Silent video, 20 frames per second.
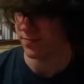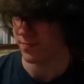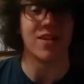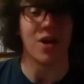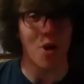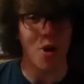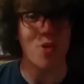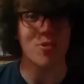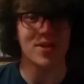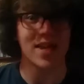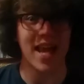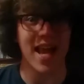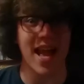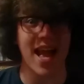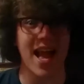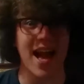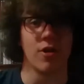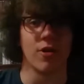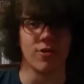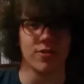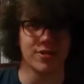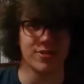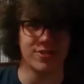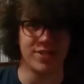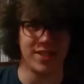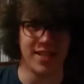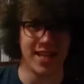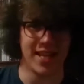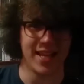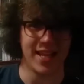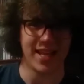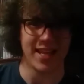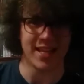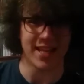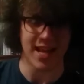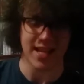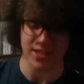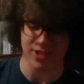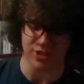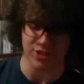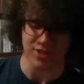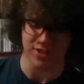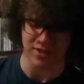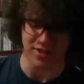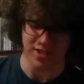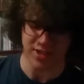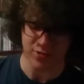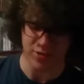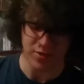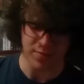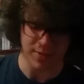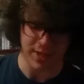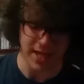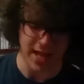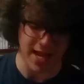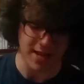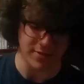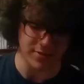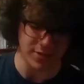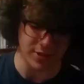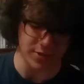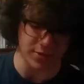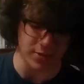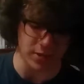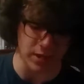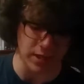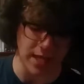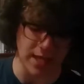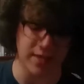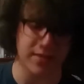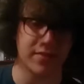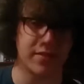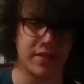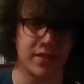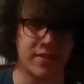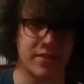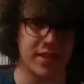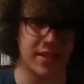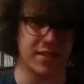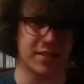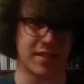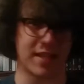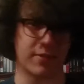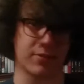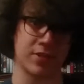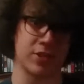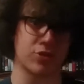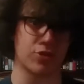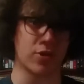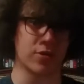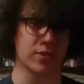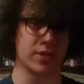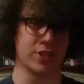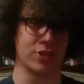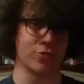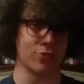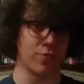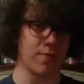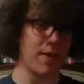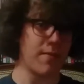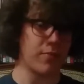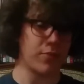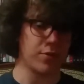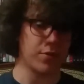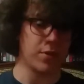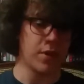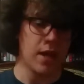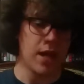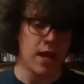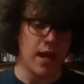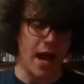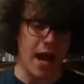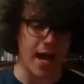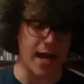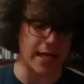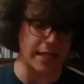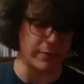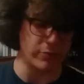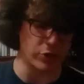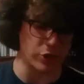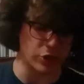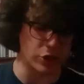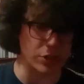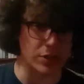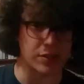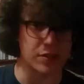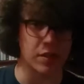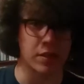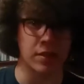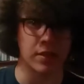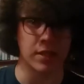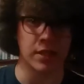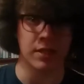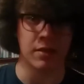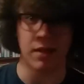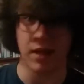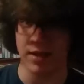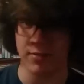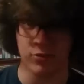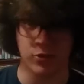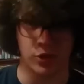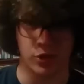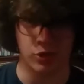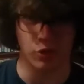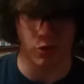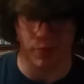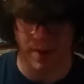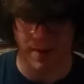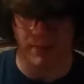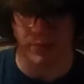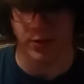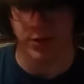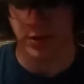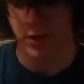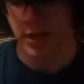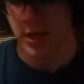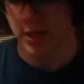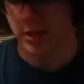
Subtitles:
Oh yeah! Earlier today, it kind of just clicked with me. I don't know, a lot of the things I was struggling to remember, I was just suddenly able to remember.